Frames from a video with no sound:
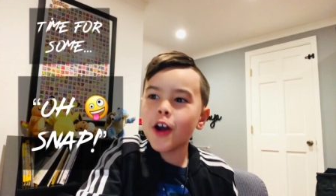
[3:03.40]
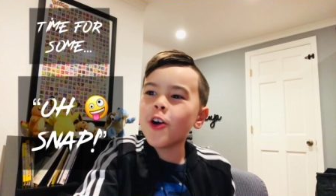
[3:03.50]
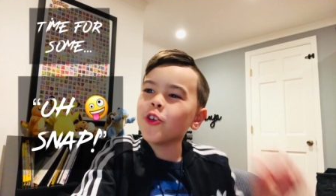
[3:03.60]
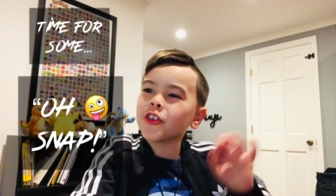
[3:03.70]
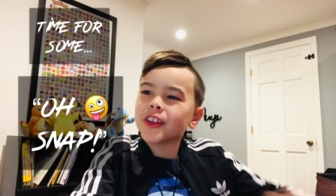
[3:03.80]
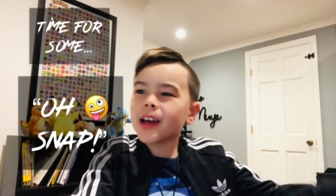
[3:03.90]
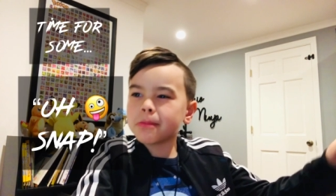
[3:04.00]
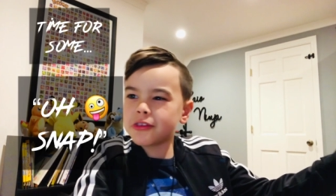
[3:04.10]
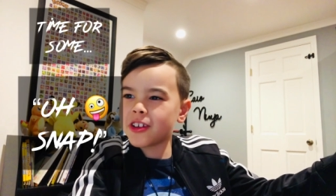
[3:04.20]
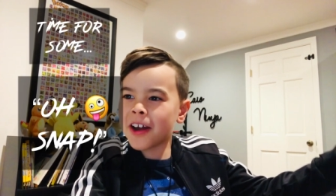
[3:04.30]
old Snap
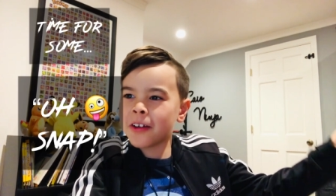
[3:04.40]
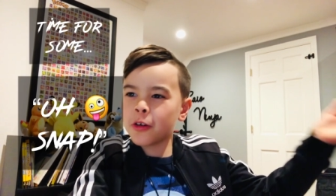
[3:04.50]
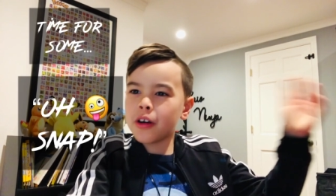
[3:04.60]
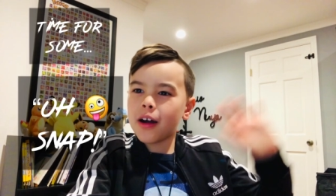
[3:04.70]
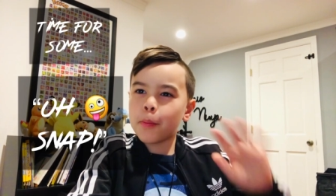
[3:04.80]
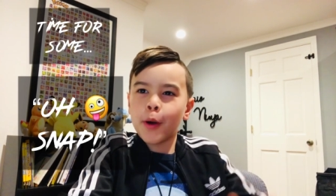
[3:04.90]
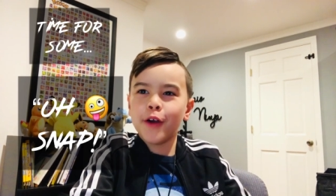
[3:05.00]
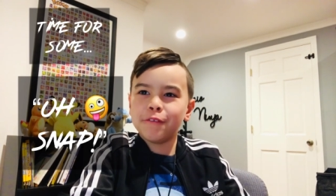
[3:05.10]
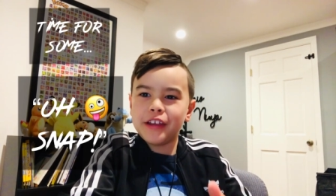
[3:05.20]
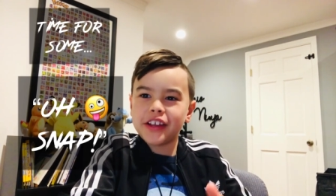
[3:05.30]
Channel, a
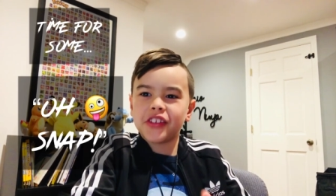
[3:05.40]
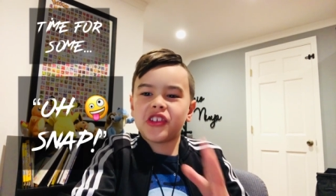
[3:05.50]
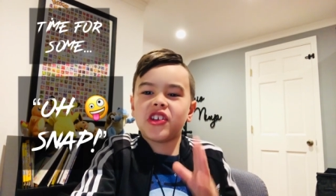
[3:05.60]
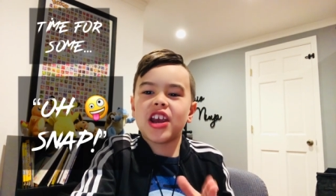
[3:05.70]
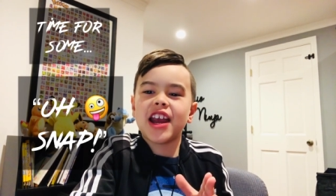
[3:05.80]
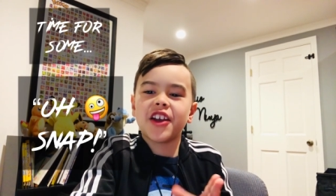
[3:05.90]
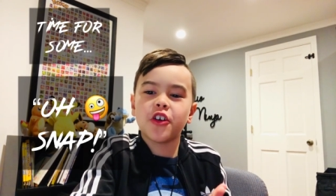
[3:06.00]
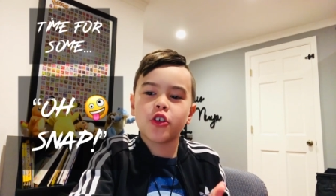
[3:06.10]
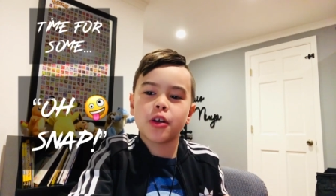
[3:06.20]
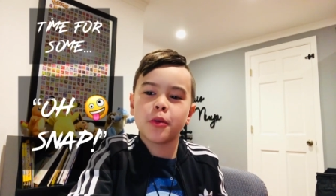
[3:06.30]
perfect
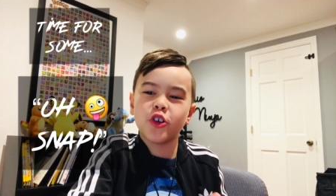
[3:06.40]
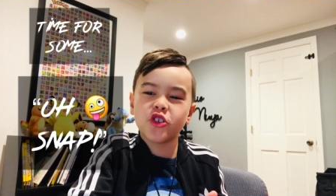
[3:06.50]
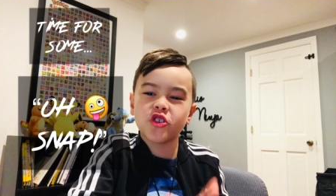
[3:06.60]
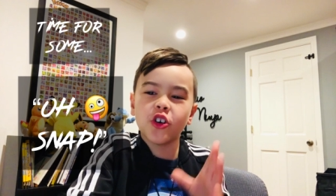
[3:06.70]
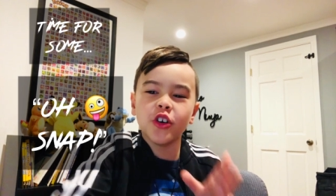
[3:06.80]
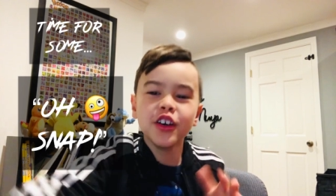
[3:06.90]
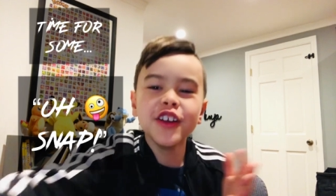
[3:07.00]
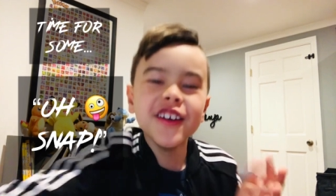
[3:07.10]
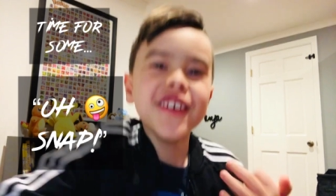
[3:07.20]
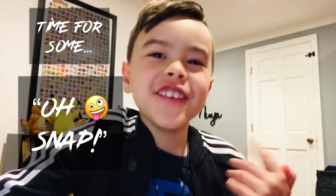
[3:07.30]
channel commercial
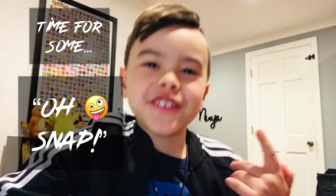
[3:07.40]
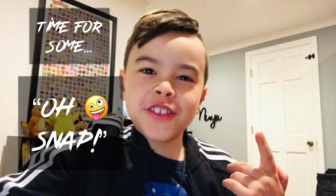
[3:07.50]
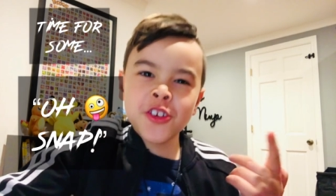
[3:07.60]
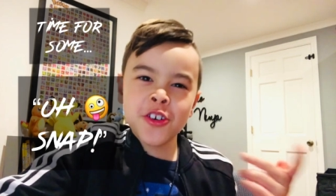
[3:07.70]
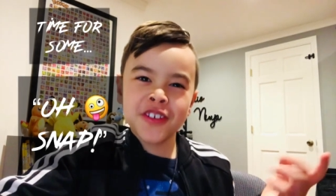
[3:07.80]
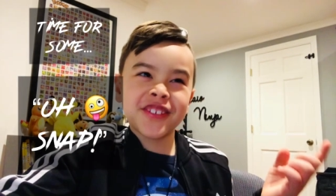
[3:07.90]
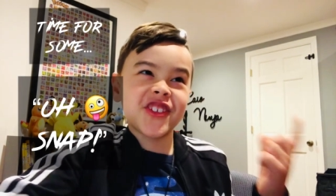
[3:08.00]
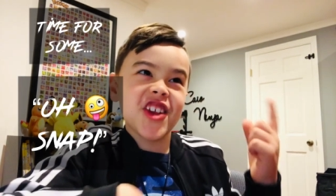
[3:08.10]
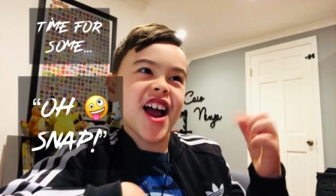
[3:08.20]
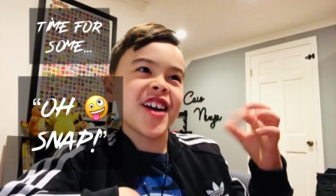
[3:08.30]
to
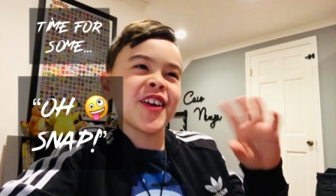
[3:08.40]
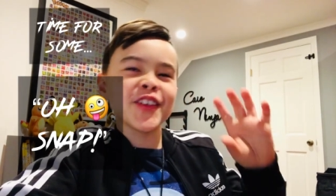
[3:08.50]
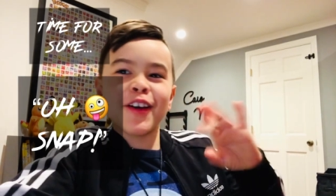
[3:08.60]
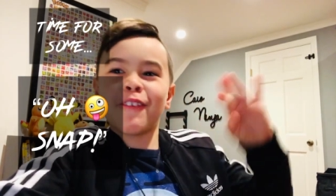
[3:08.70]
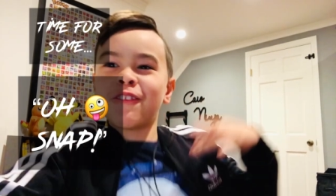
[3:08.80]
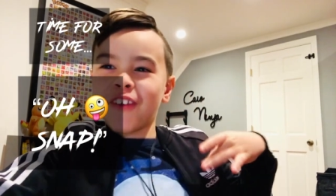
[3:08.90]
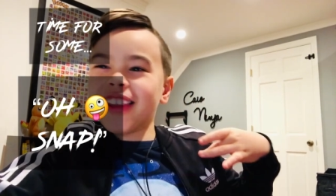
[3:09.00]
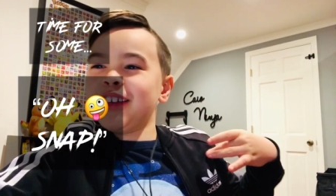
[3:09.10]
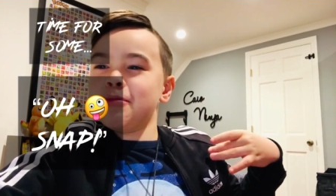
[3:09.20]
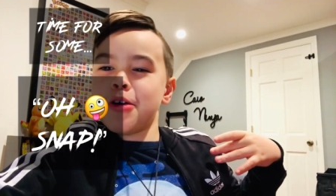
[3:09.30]
juggle your
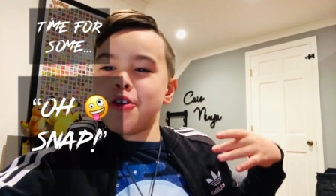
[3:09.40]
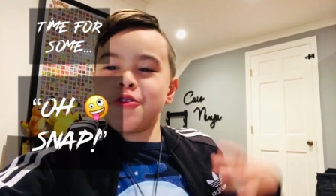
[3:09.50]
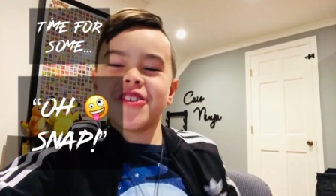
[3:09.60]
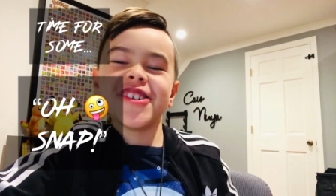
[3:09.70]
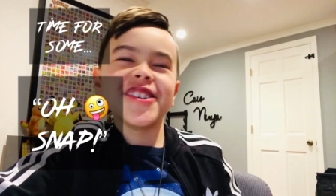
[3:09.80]
funny road.